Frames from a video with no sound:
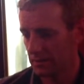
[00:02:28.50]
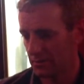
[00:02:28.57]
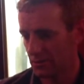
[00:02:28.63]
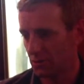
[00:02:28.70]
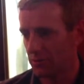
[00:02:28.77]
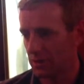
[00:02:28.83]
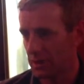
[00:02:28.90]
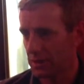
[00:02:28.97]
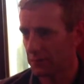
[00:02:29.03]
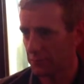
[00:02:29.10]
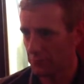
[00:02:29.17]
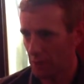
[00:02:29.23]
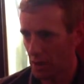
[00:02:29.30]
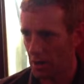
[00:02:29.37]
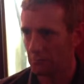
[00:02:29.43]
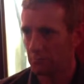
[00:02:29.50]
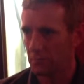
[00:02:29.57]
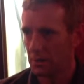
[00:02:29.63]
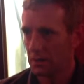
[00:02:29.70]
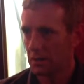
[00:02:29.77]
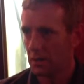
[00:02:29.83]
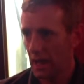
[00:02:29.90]
Dublinia from
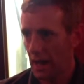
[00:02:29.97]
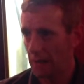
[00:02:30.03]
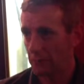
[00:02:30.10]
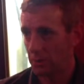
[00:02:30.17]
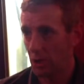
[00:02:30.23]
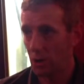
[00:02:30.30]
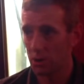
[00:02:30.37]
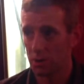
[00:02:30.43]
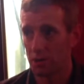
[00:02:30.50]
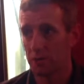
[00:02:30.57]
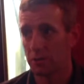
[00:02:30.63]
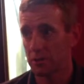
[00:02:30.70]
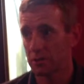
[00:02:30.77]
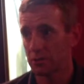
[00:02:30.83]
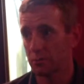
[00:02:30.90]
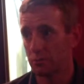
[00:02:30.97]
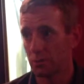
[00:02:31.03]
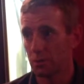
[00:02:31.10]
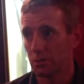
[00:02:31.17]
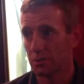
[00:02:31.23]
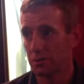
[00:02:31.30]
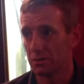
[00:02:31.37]
um, the old Irish
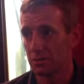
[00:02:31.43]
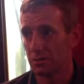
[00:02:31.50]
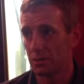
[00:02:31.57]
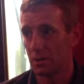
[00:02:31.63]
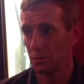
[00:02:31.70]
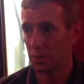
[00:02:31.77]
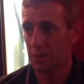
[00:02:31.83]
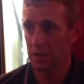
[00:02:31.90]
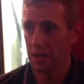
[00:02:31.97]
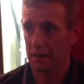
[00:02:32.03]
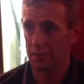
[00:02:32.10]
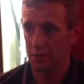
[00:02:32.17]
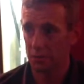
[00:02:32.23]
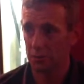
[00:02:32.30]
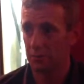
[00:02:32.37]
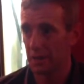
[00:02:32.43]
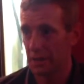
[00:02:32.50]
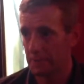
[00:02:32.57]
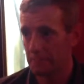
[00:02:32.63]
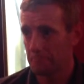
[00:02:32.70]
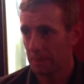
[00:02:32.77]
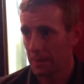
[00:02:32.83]
words, which are
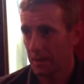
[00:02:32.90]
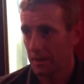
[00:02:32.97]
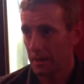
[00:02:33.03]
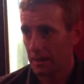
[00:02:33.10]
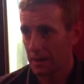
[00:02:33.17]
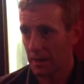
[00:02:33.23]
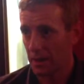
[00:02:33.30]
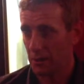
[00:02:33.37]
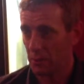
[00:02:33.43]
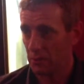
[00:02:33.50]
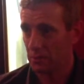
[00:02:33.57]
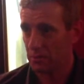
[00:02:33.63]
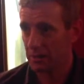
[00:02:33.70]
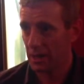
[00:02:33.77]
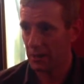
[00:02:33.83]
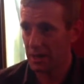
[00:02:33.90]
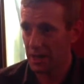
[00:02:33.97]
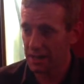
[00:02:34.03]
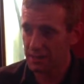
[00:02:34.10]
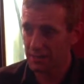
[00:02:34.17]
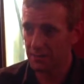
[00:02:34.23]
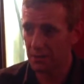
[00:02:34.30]
Dublin. Now,
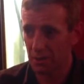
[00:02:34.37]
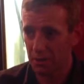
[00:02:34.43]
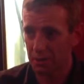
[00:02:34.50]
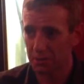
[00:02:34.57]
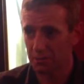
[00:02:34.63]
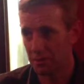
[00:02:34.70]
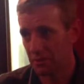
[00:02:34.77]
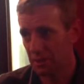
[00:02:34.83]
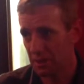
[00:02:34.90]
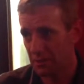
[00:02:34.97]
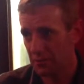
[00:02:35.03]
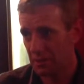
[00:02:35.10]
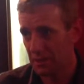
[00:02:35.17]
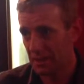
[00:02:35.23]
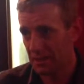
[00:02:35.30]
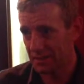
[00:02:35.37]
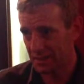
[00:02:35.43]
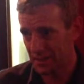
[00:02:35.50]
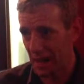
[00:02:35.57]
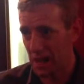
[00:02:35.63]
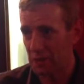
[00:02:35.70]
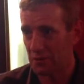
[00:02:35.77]
nowadays, if you look at the River Liffey, it's a
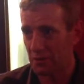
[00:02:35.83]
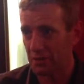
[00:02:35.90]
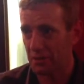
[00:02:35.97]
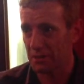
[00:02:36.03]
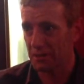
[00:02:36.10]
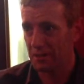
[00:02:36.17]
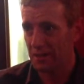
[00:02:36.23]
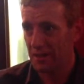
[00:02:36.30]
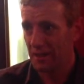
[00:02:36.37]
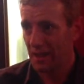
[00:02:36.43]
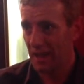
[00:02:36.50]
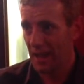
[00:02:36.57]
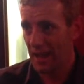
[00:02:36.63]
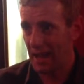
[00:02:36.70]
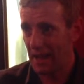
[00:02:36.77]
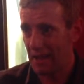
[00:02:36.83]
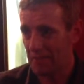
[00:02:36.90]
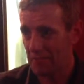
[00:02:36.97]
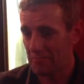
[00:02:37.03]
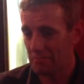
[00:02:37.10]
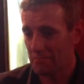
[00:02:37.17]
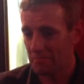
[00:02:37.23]
dark river.
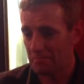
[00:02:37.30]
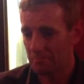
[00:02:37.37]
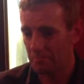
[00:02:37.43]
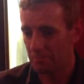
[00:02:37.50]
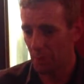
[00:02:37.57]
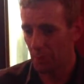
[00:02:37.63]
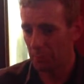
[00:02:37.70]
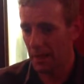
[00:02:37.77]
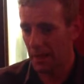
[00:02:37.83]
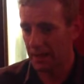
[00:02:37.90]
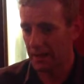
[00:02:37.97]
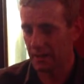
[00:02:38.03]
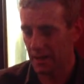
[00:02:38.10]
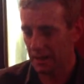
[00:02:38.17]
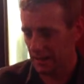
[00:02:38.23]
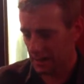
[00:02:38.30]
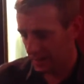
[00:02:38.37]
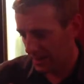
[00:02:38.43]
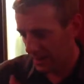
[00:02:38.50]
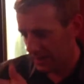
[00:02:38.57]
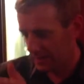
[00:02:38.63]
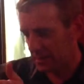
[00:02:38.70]
Um, but back and, and,
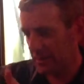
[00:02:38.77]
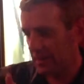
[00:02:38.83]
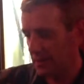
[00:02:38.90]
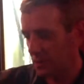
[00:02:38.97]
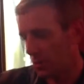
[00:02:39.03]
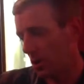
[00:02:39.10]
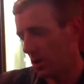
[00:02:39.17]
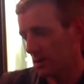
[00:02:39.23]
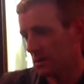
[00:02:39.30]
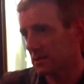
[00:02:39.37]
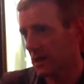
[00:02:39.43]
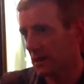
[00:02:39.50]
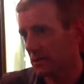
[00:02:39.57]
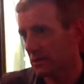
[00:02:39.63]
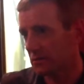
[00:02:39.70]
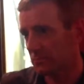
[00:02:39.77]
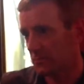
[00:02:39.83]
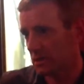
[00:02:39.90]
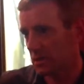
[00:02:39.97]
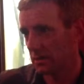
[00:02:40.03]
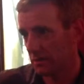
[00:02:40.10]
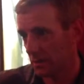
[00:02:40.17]
it has quay walls down it
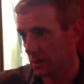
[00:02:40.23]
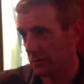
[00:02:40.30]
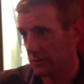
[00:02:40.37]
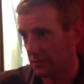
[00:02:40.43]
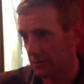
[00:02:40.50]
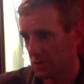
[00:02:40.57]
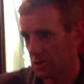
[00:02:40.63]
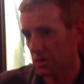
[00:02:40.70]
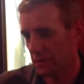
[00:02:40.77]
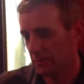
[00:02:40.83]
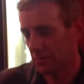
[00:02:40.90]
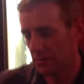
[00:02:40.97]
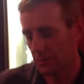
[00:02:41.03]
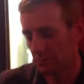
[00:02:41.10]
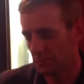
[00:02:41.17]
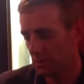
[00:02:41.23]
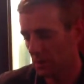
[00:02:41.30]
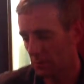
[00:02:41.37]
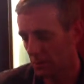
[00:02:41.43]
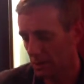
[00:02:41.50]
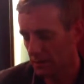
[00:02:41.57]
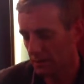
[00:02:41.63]
to mm-hmm. obviously for mm-hmm. traffic and,
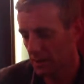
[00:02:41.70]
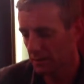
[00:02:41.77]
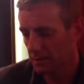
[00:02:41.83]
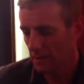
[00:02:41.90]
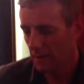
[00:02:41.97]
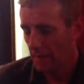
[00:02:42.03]
and whatnot.